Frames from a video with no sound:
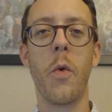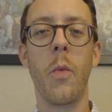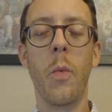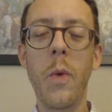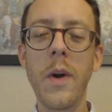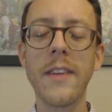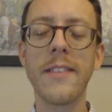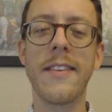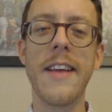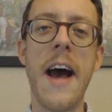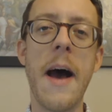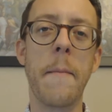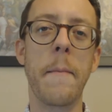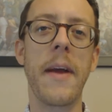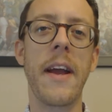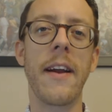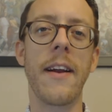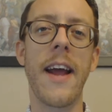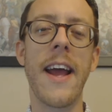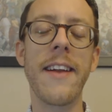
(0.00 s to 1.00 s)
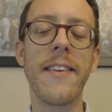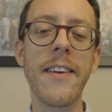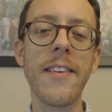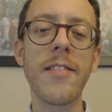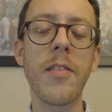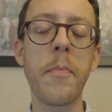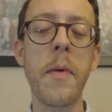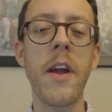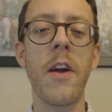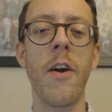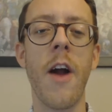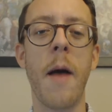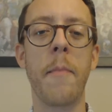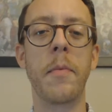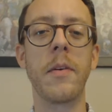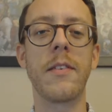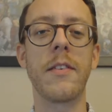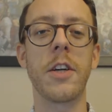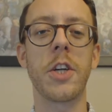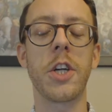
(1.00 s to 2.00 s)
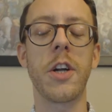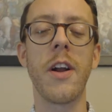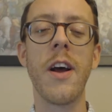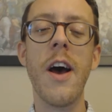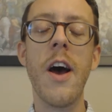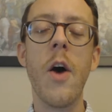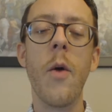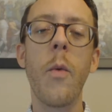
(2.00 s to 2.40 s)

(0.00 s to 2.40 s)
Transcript: What does that mean? Anticipate your opposition.